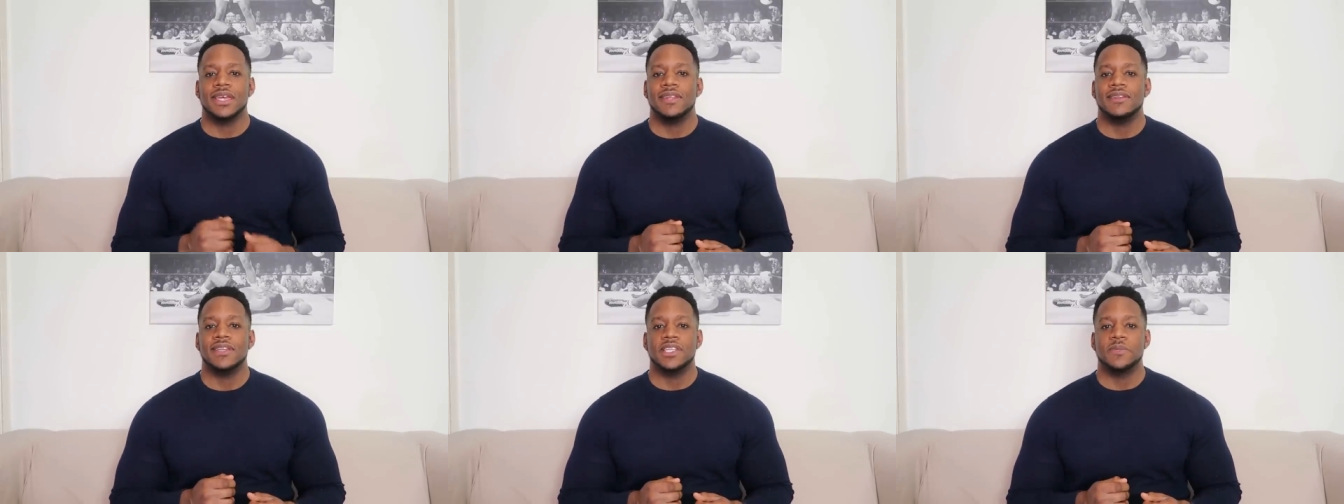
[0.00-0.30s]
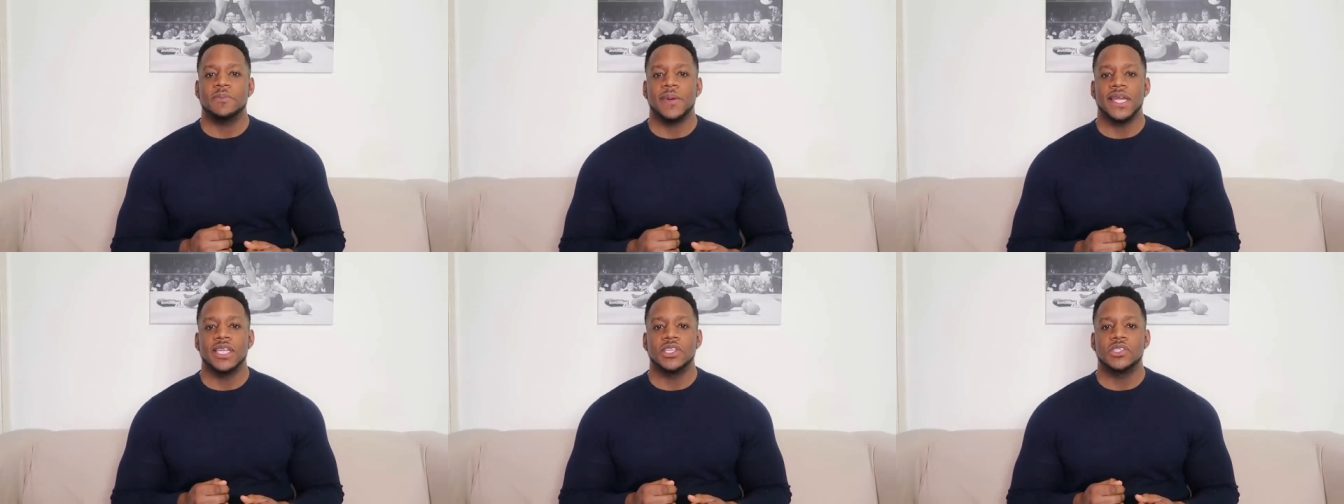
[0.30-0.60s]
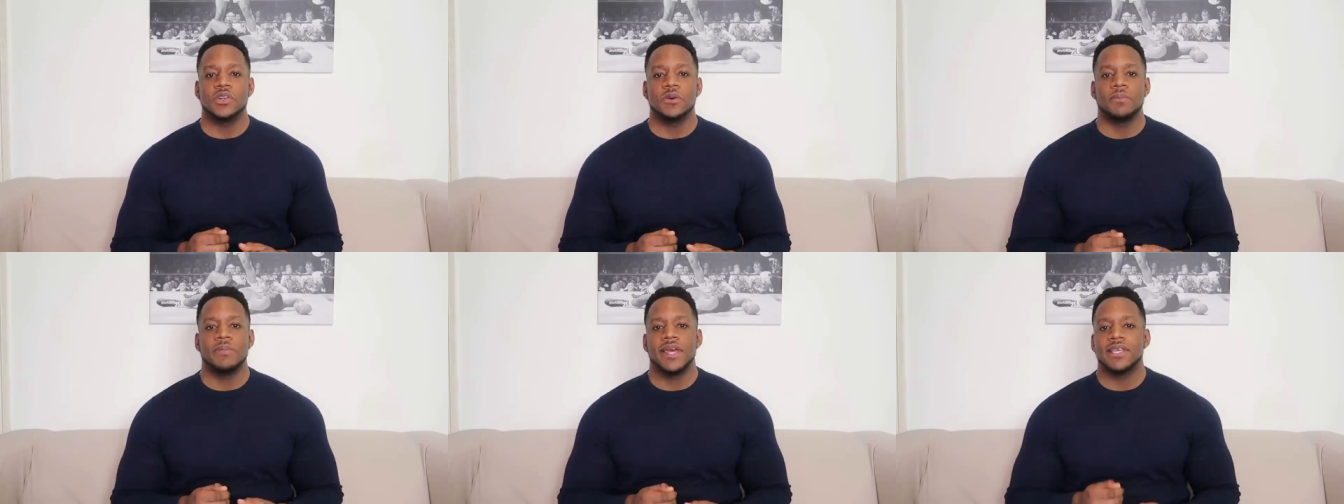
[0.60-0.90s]
in these penny
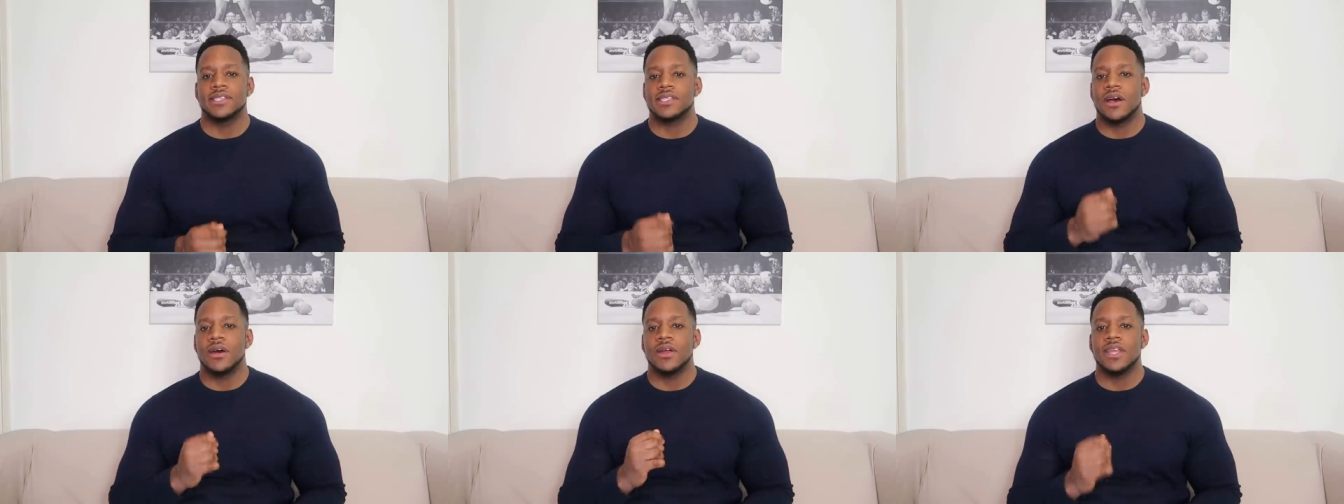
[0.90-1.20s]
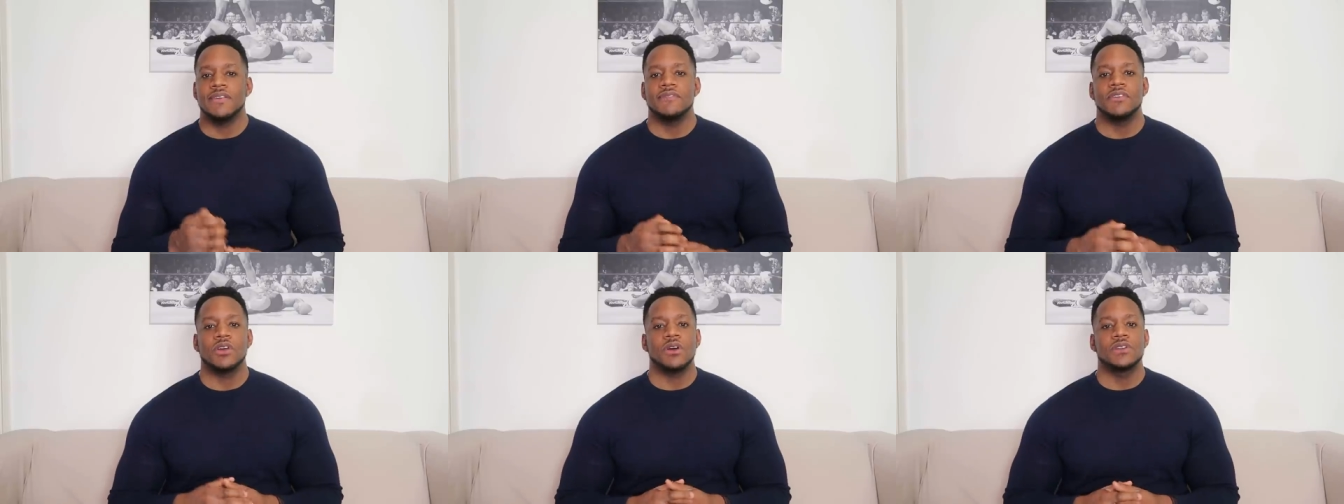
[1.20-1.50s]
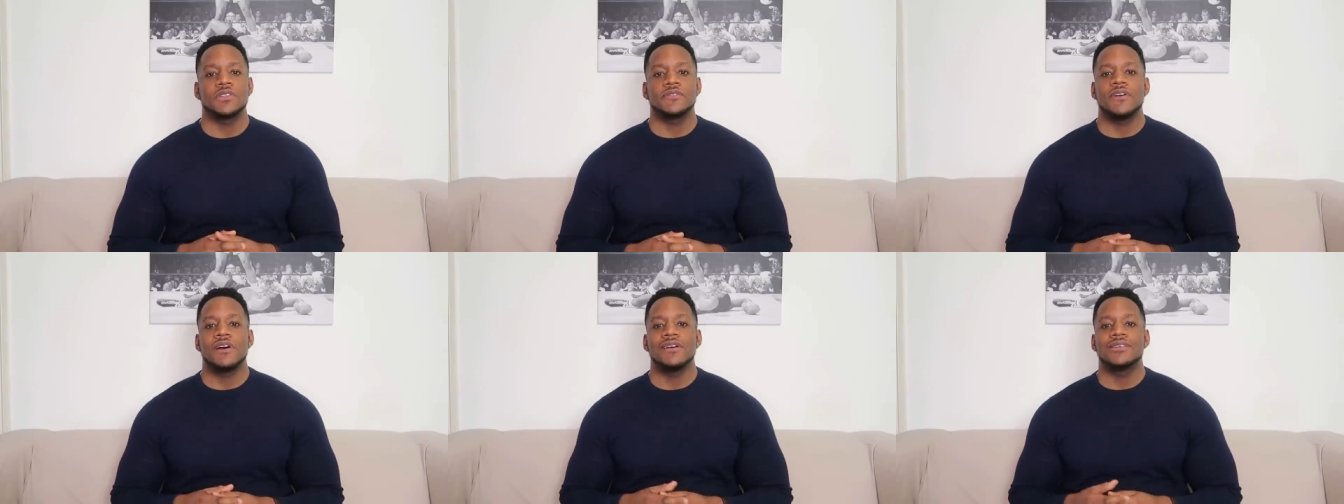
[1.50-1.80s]
stock plays. I'd even go
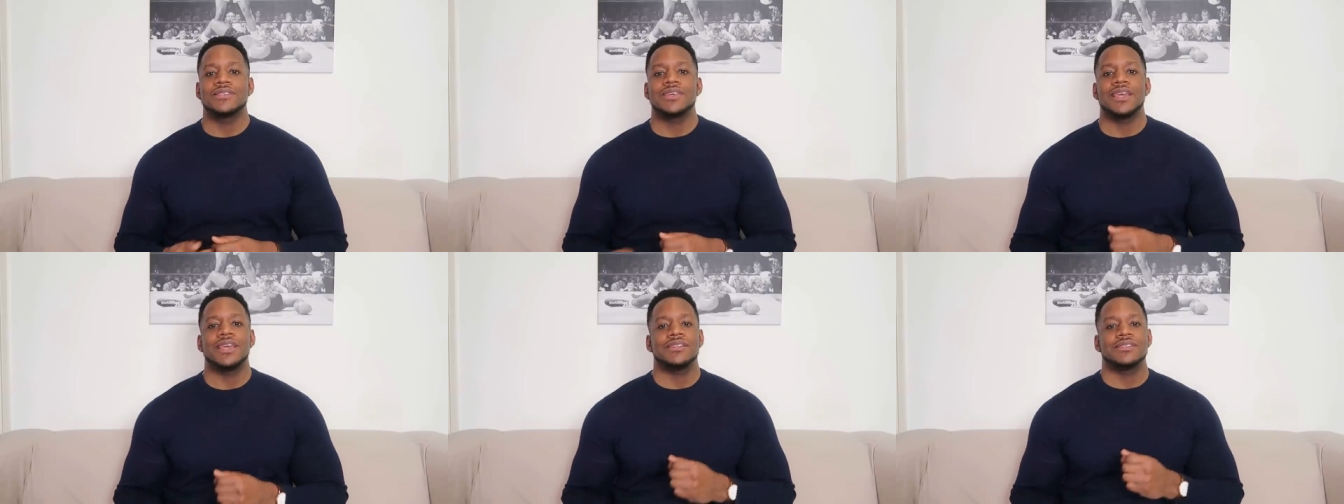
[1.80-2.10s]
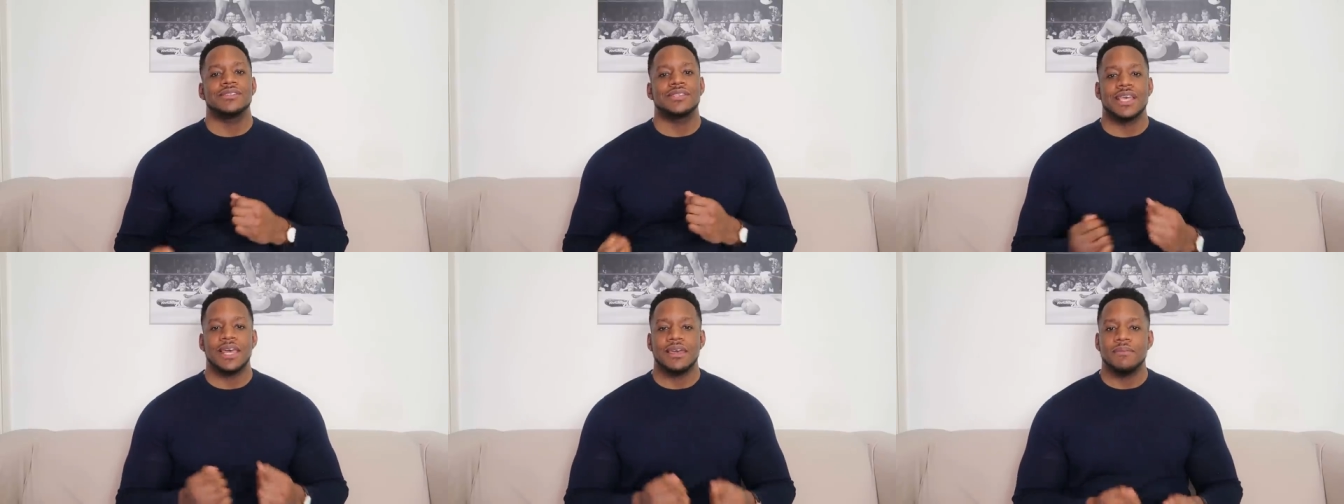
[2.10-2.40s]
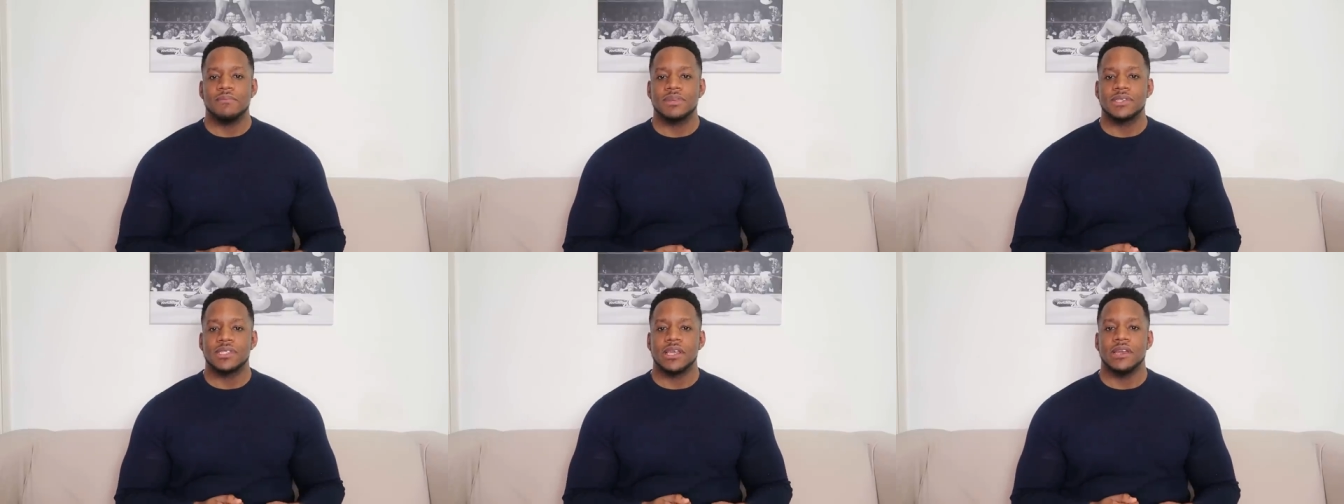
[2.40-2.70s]
as far as saying
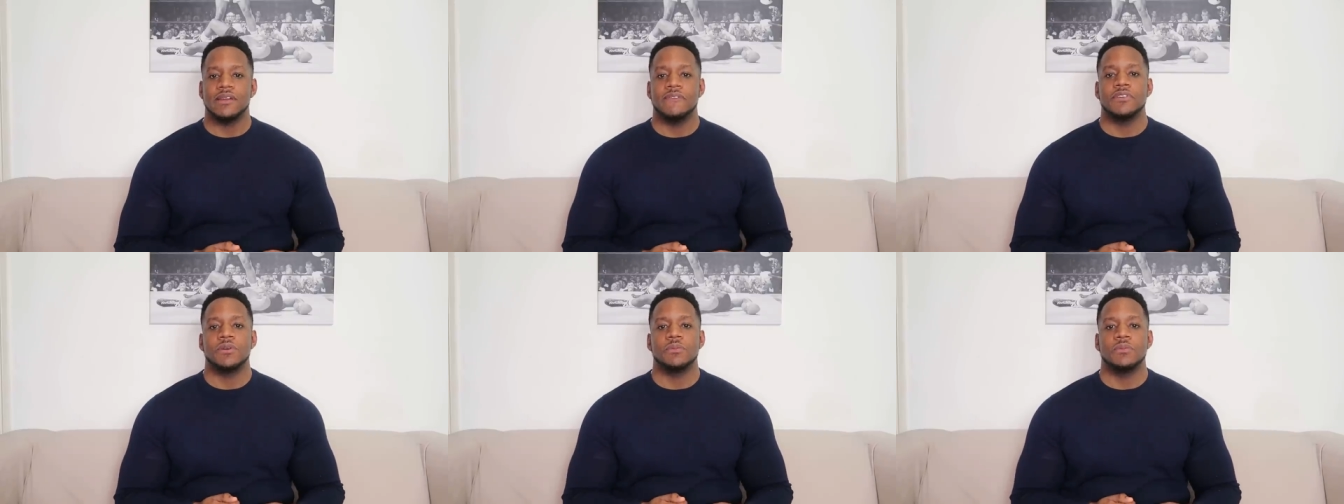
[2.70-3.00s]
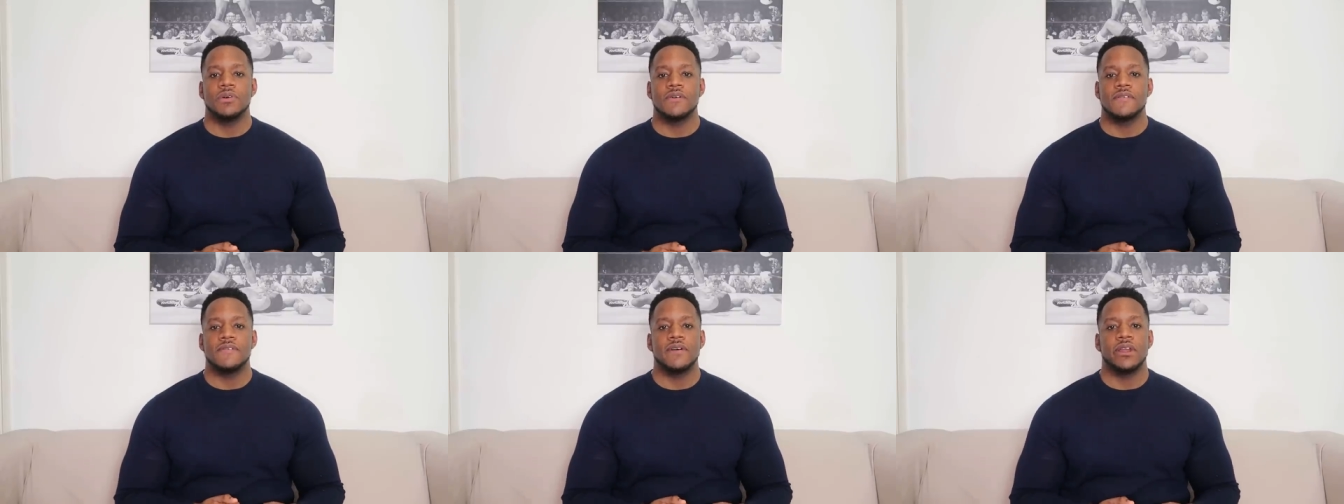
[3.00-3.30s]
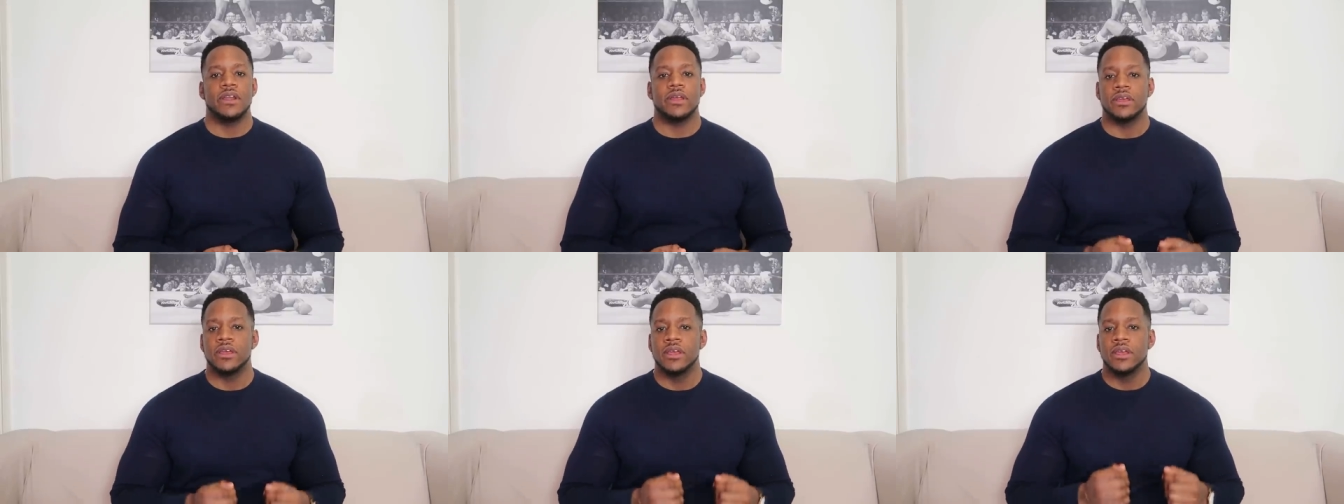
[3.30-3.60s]
10% of your
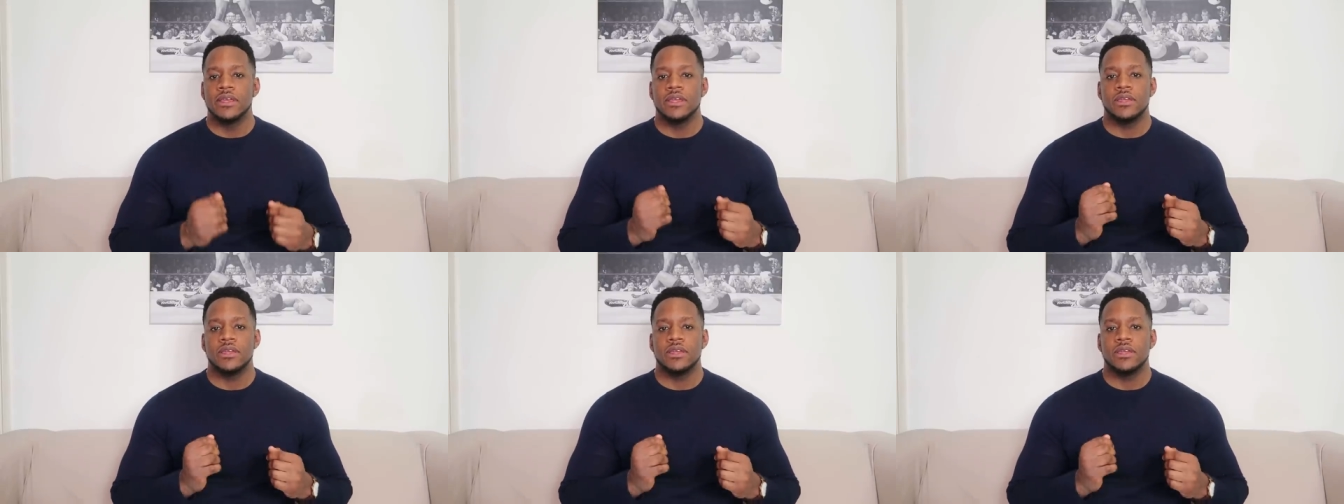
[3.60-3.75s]
portfolio.